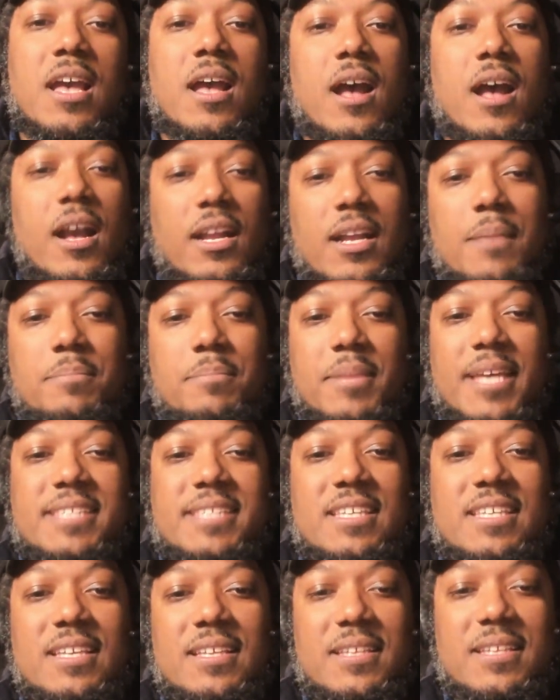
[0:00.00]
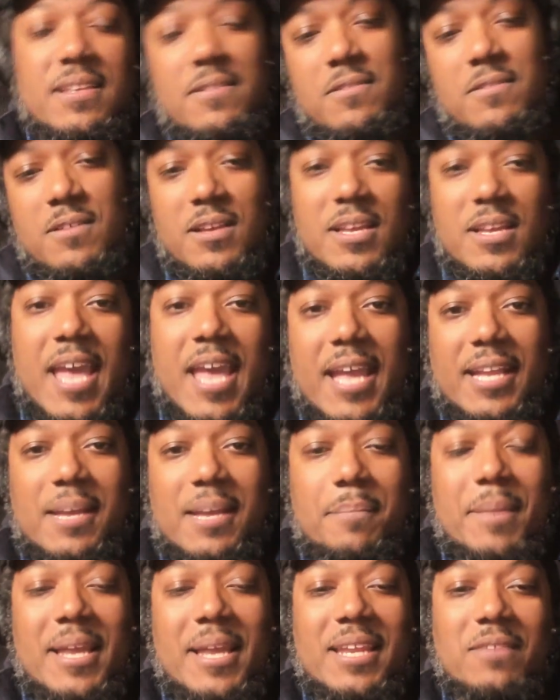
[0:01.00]
compelling
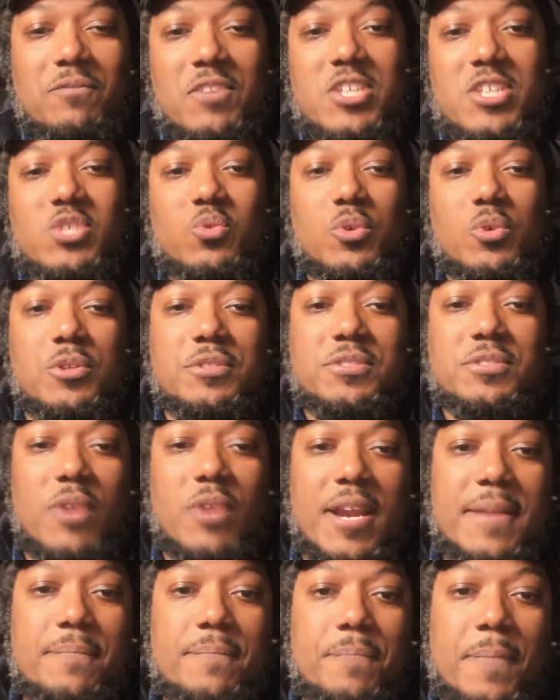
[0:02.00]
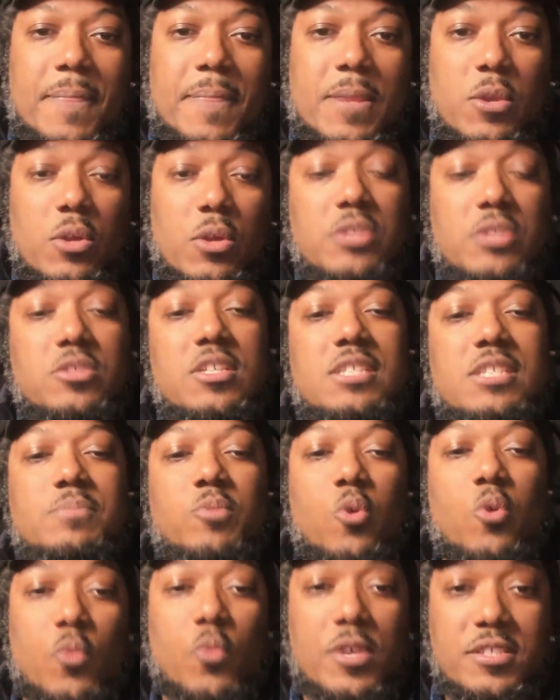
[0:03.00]
visuals, right? You'll also
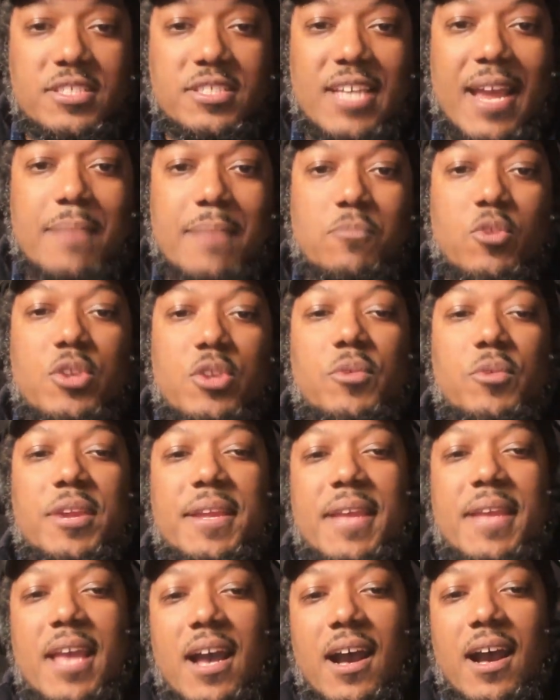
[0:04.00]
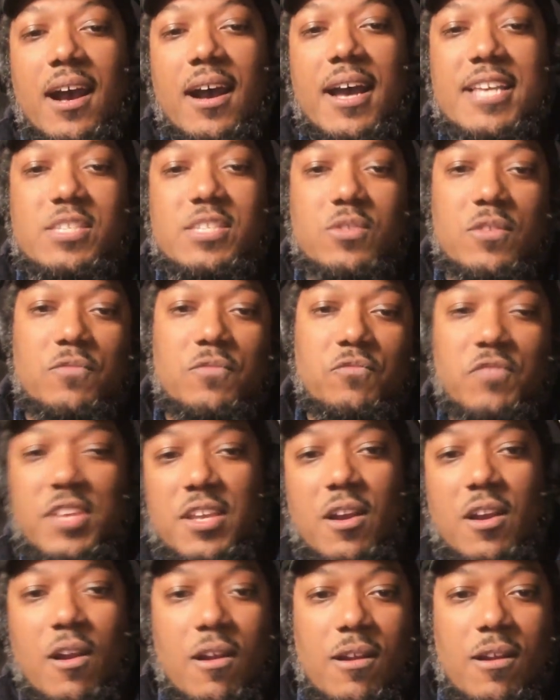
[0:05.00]
explore real-time rendering as
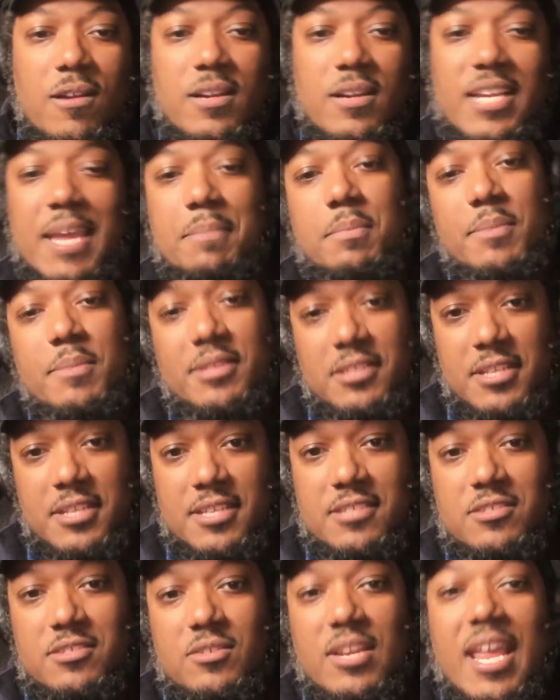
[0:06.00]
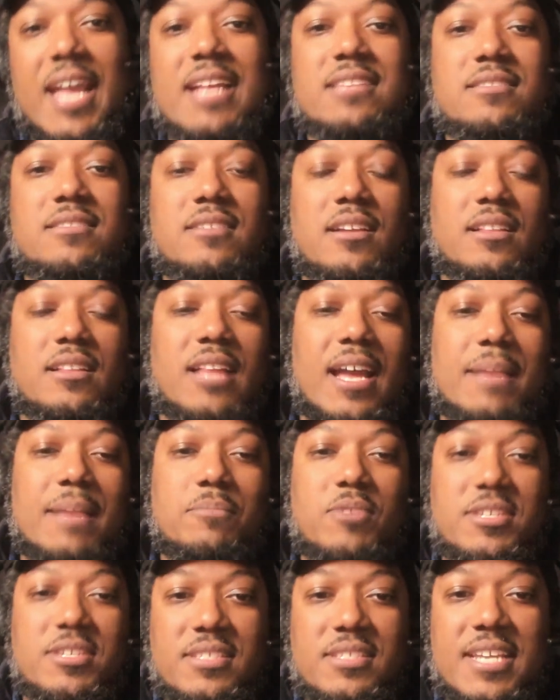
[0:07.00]
VR capabilities to enhance the client
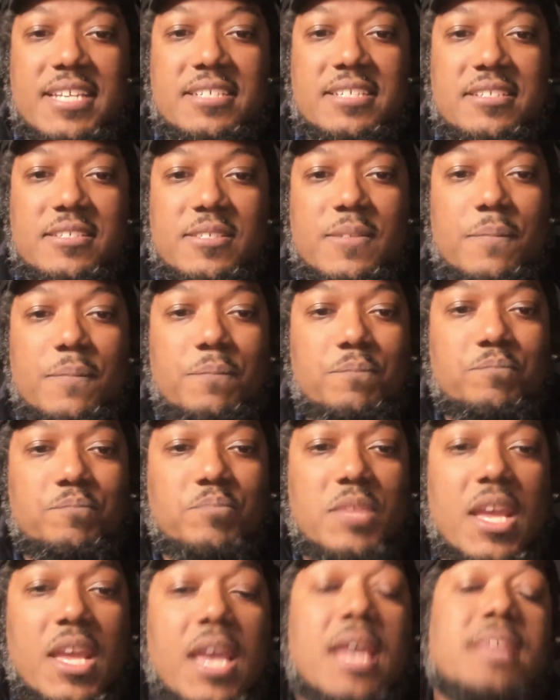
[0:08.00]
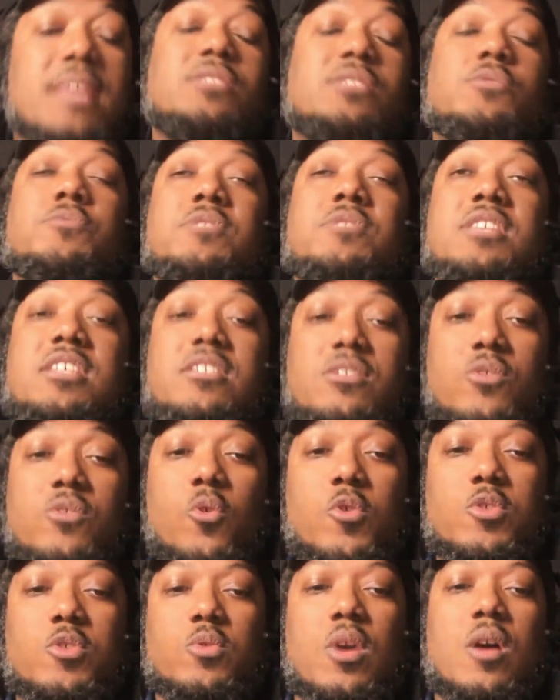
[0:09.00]
presentations. So this
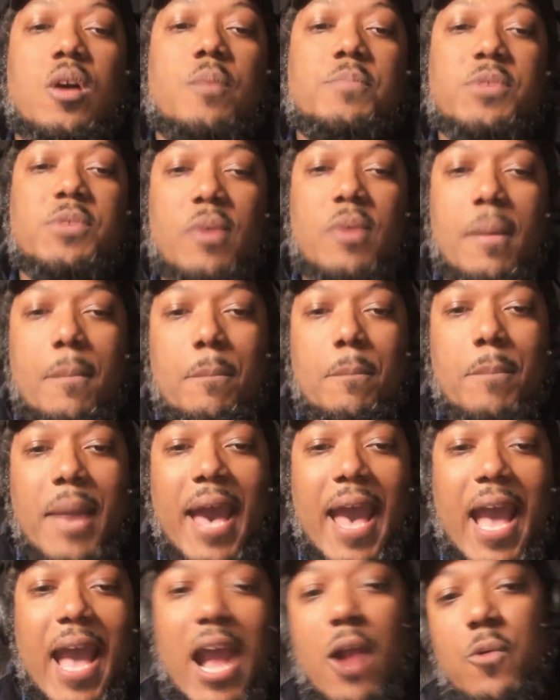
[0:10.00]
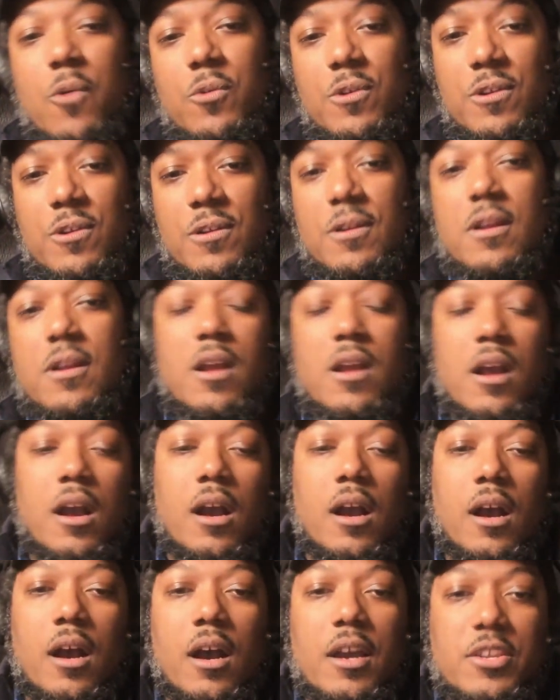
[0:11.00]
course will help you empower
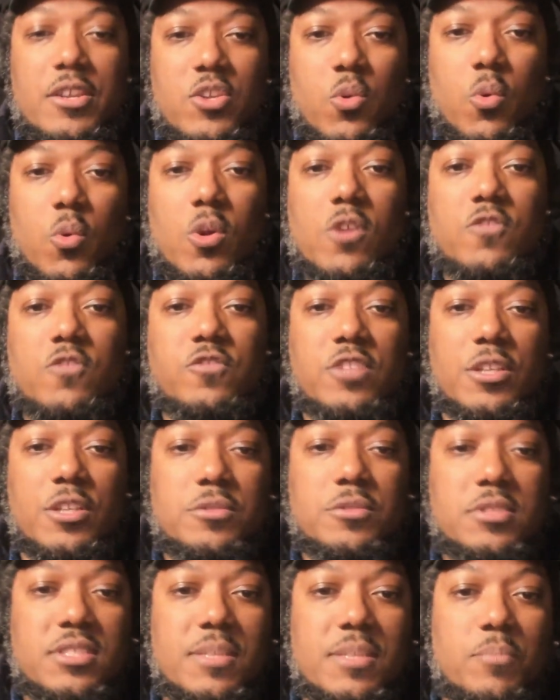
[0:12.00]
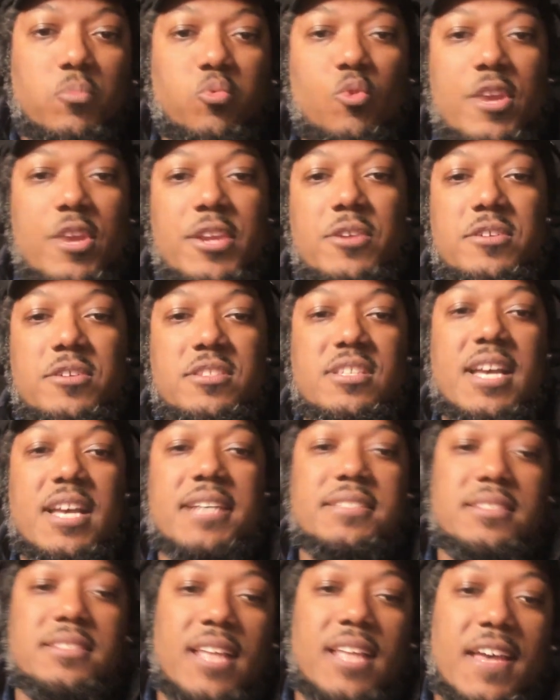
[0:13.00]
your workflows to bring your
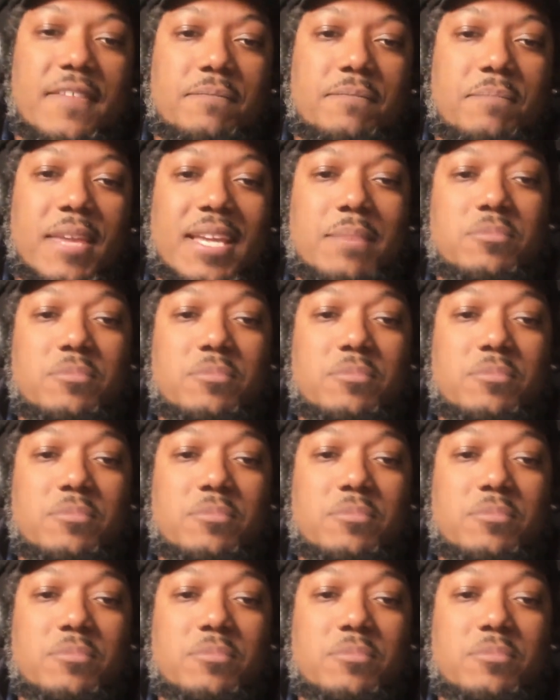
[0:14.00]
designs to life, make